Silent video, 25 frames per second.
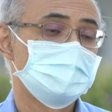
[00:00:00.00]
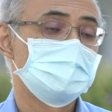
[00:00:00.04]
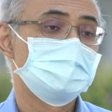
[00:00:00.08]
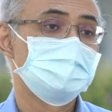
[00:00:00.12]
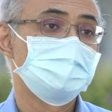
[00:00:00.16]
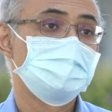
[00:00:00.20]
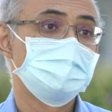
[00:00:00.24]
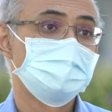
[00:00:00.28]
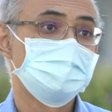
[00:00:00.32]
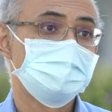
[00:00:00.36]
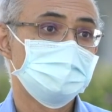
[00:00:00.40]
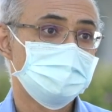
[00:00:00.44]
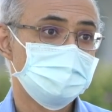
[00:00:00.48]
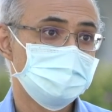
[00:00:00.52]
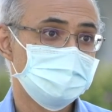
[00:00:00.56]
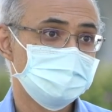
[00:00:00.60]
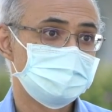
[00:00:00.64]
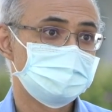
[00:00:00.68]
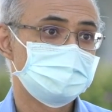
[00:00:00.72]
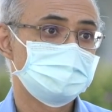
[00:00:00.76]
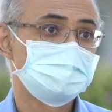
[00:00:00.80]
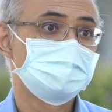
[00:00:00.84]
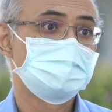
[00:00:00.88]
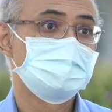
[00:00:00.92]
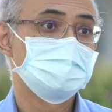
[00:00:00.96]
And we
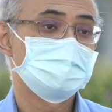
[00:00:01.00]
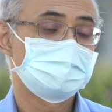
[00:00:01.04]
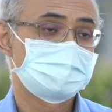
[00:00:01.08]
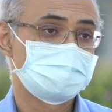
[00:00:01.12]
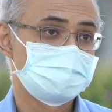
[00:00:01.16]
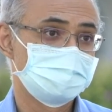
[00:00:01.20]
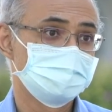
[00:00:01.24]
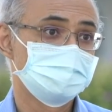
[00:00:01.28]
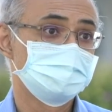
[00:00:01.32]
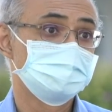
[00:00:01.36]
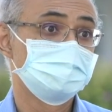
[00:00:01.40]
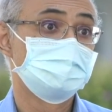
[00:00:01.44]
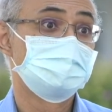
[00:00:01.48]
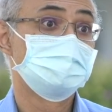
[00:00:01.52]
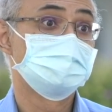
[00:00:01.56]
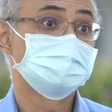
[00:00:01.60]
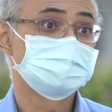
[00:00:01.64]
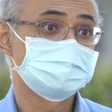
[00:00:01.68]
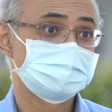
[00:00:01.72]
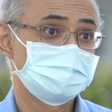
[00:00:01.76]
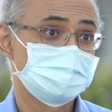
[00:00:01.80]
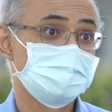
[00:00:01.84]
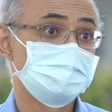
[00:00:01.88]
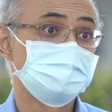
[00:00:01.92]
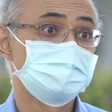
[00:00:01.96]
need to get through
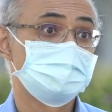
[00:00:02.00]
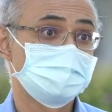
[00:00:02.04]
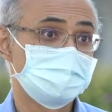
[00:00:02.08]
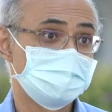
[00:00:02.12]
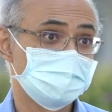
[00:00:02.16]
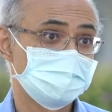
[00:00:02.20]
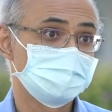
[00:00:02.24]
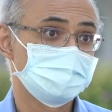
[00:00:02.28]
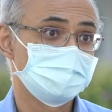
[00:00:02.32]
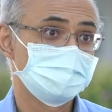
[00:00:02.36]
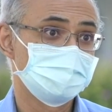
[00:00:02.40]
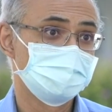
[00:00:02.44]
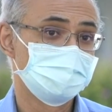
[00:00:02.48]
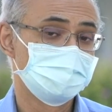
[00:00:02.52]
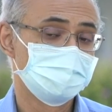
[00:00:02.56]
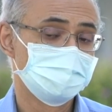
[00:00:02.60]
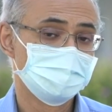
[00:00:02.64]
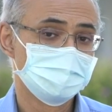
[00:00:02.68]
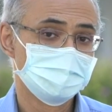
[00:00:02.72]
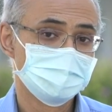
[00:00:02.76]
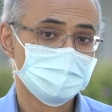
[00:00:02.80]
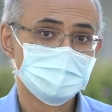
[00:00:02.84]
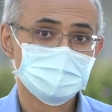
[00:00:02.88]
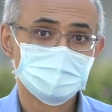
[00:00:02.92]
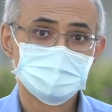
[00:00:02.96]
this time together.
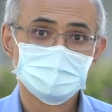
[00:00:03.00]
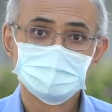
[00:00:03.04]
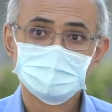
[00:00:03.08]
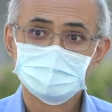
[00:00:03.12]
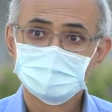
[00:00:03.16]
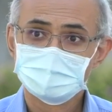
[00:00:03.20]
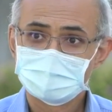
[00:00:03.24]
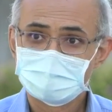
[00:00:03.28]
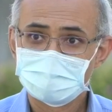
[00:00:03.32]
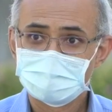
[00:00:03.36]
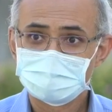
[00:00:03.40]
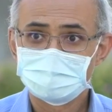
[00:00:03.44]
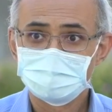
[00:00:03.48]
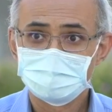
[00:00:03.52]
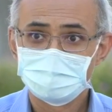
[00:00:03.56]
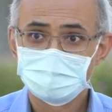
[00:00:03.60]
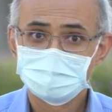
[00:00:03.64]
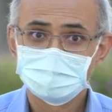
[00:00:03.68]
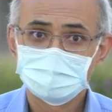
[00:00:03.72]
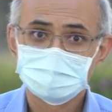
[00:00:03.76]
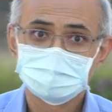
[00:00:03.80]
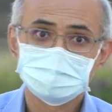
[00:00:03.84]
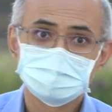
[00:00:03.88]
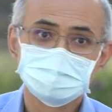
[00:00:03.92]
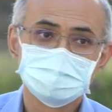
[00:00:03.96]
Thank you very
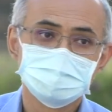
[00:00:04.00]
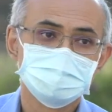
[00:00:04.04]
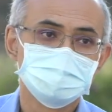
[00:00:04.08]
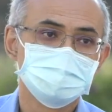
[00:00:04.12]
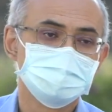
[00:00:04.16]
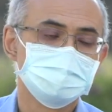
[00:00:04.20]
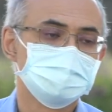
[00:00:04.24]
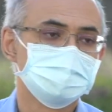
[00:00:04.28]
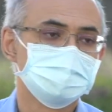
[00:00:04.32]
much.